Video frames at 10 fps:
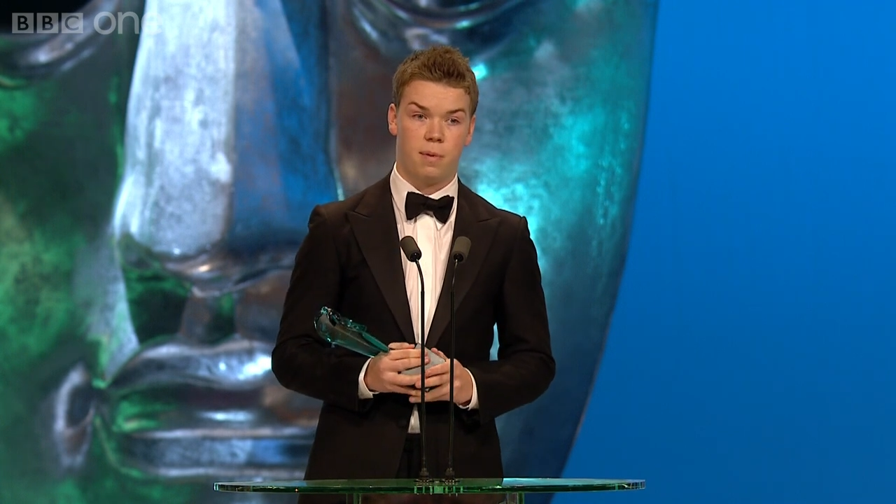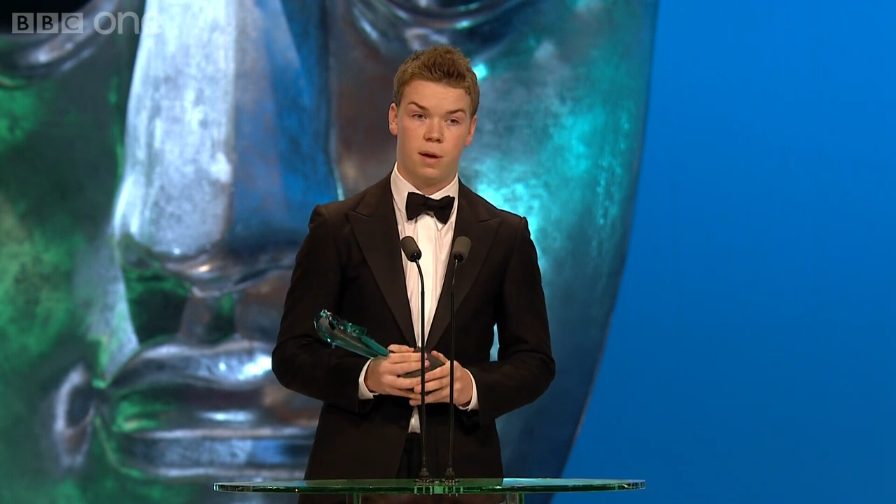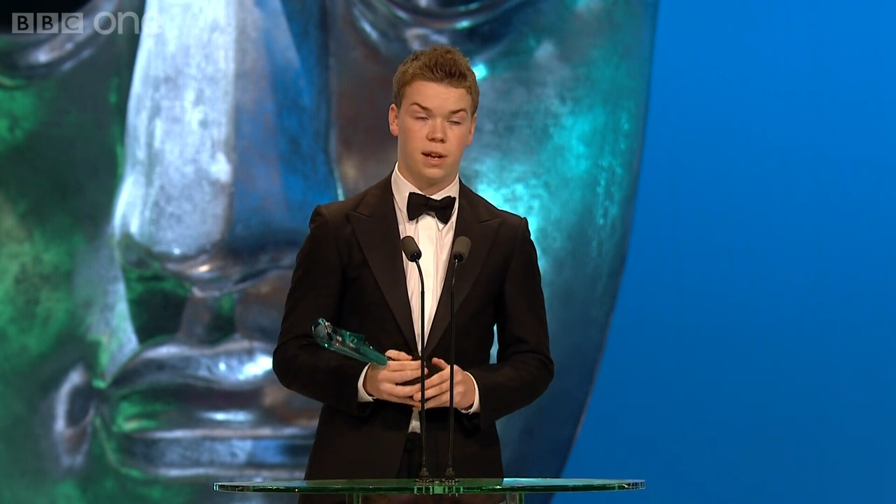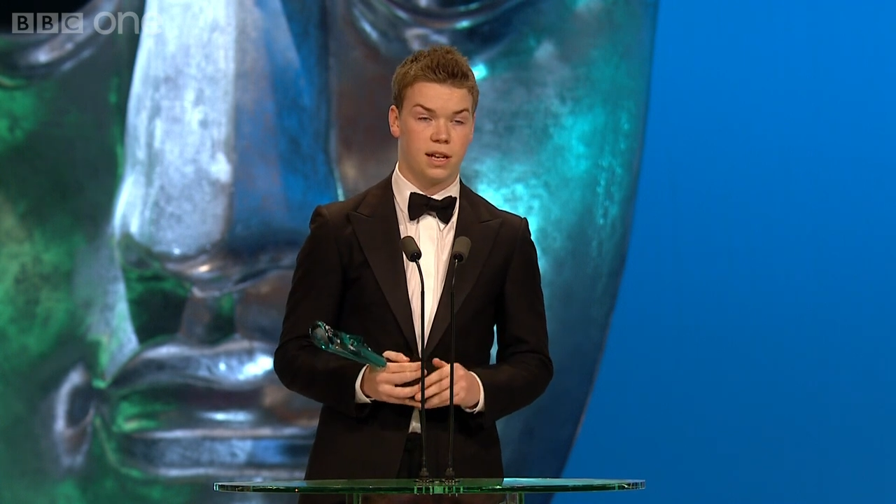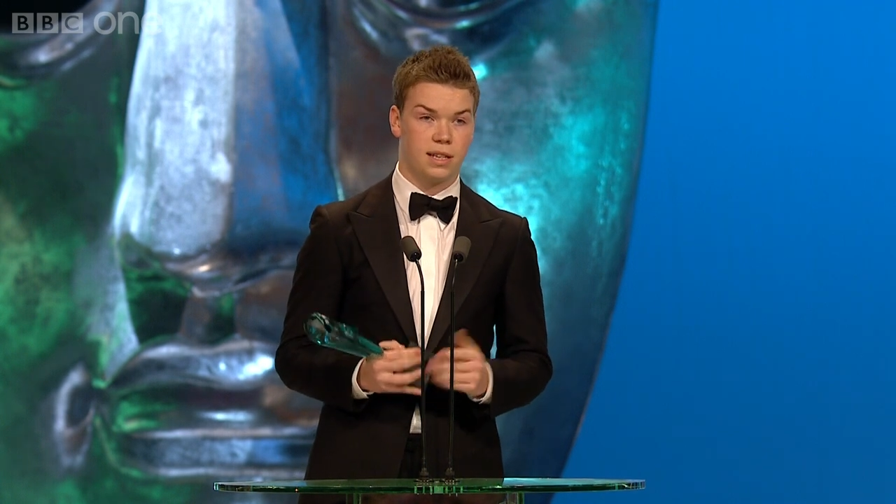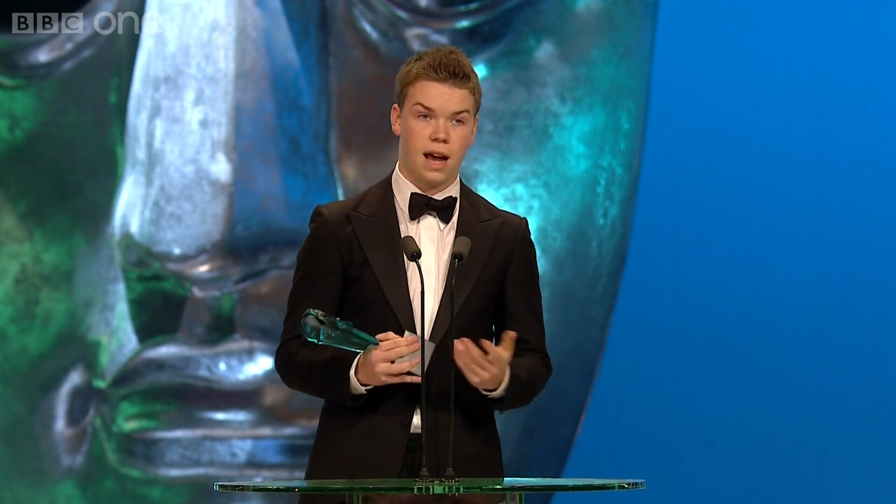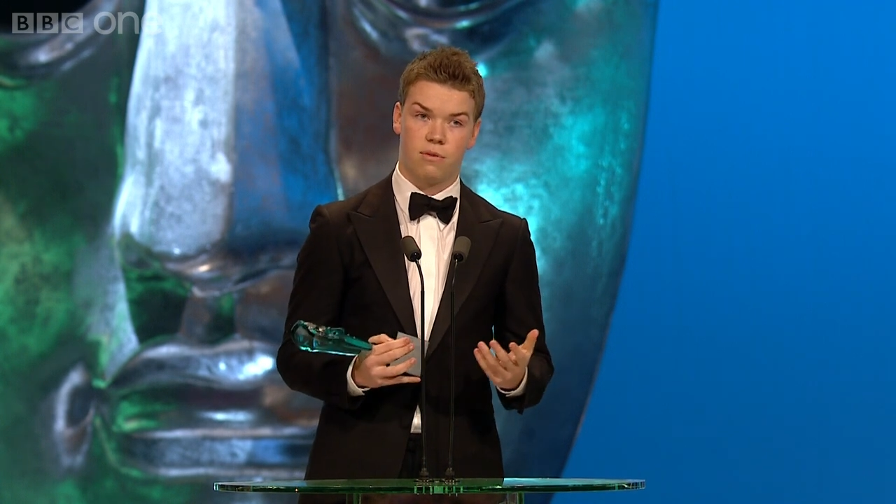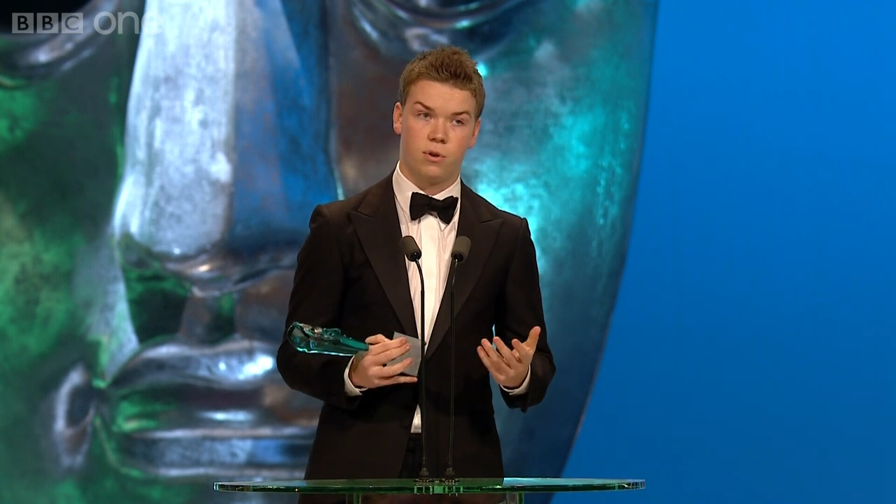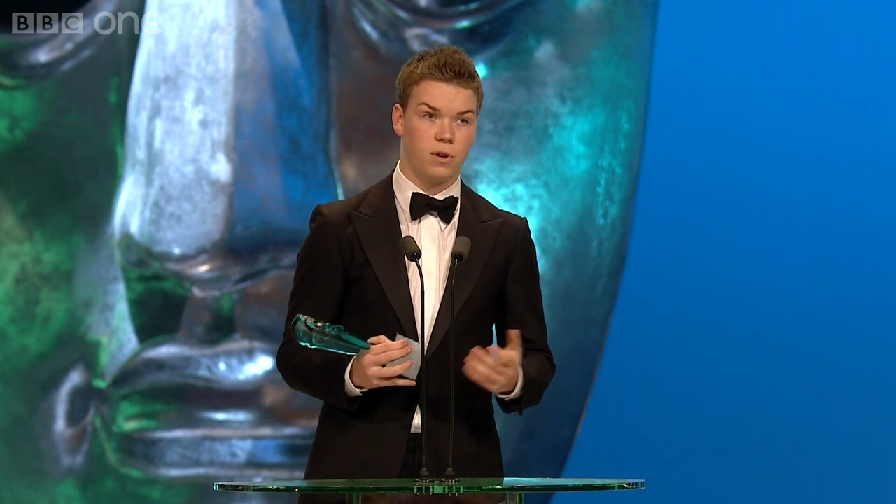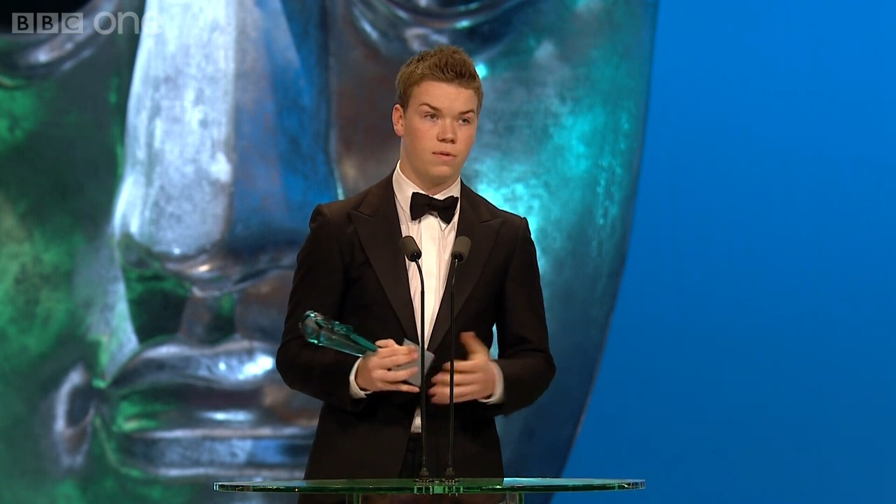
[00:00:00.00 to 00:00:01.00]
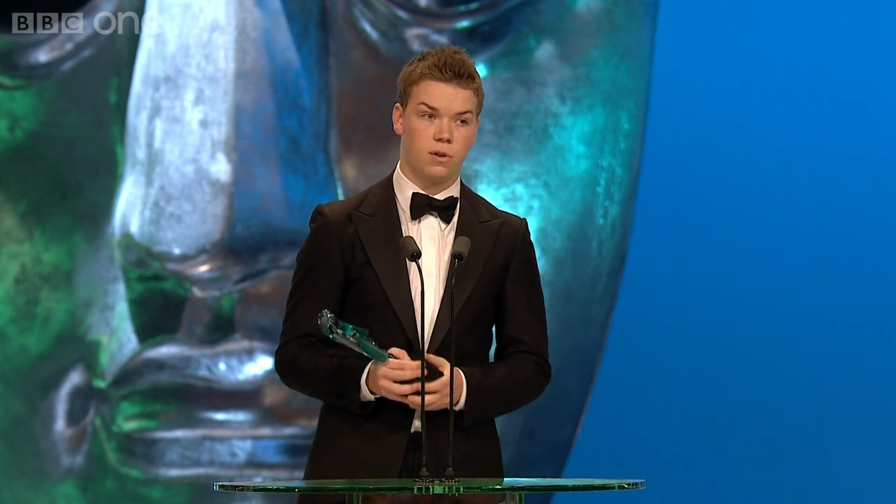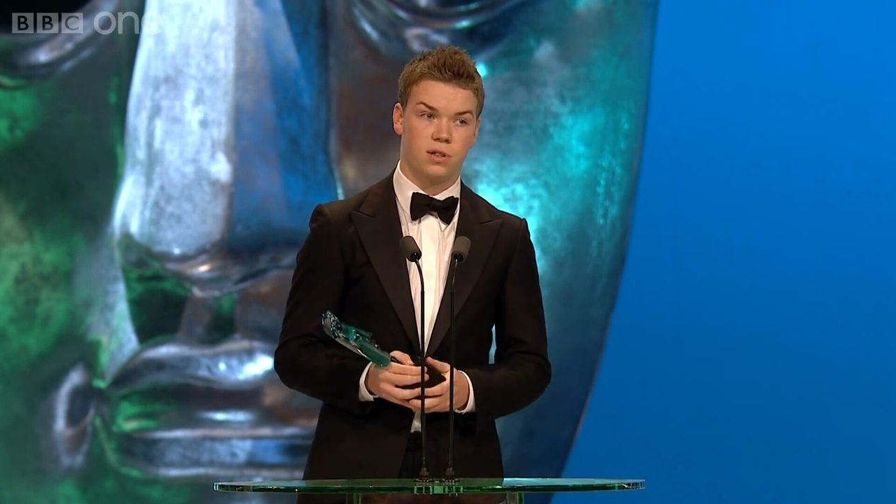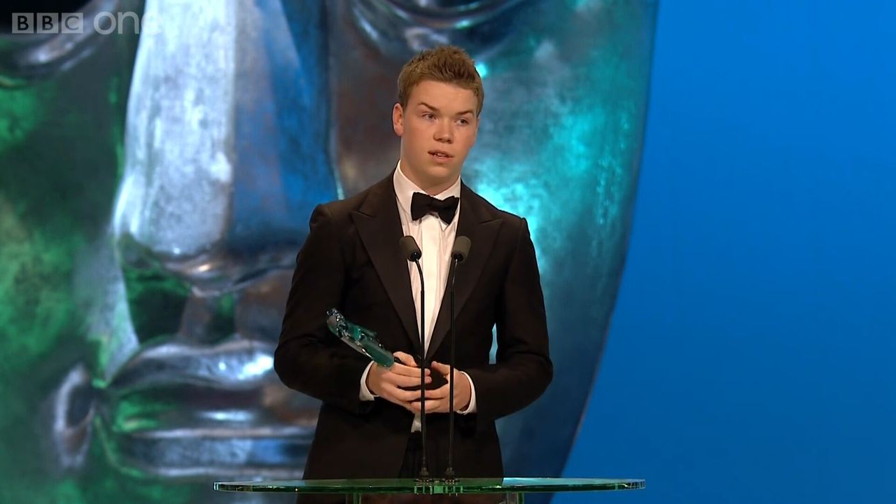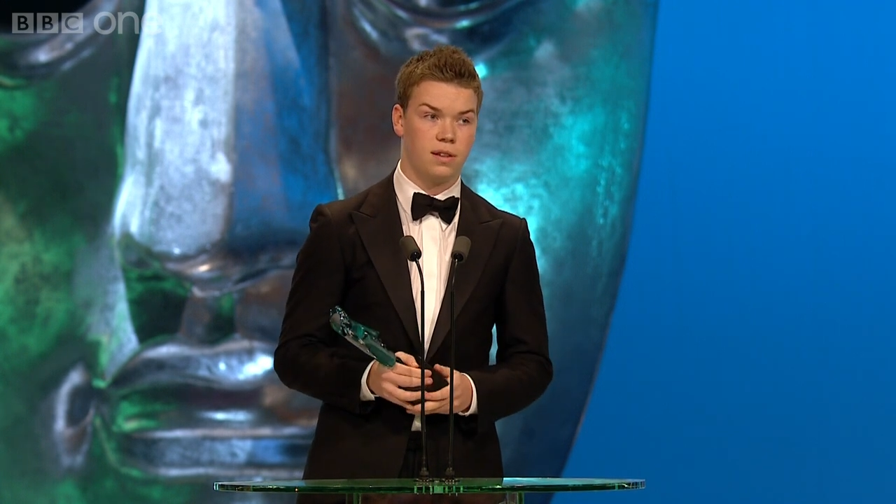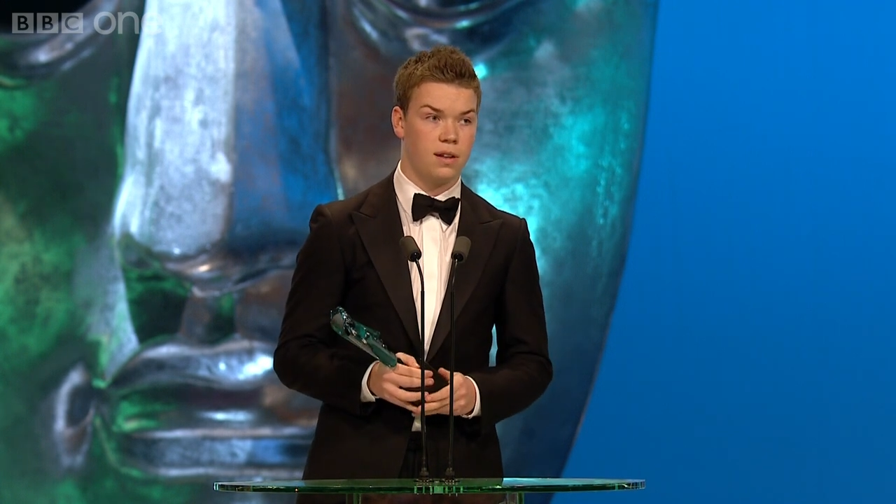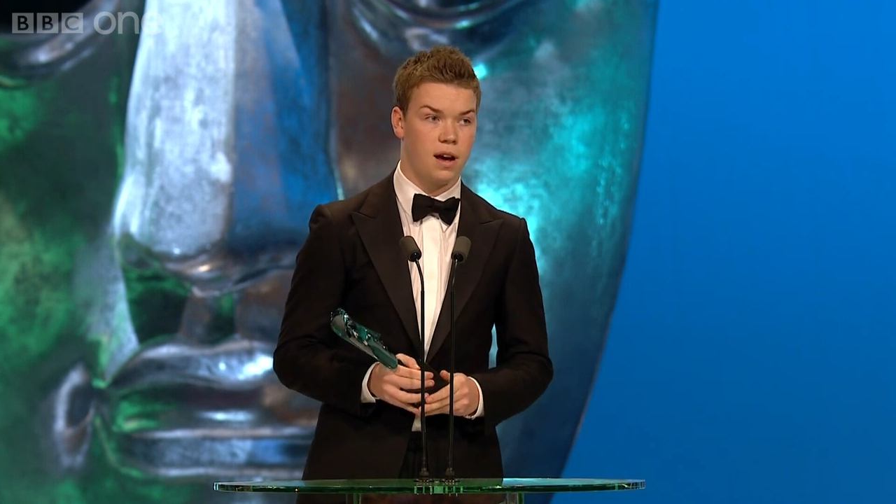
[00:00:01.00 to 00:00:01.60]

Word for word: public to everyone who voted.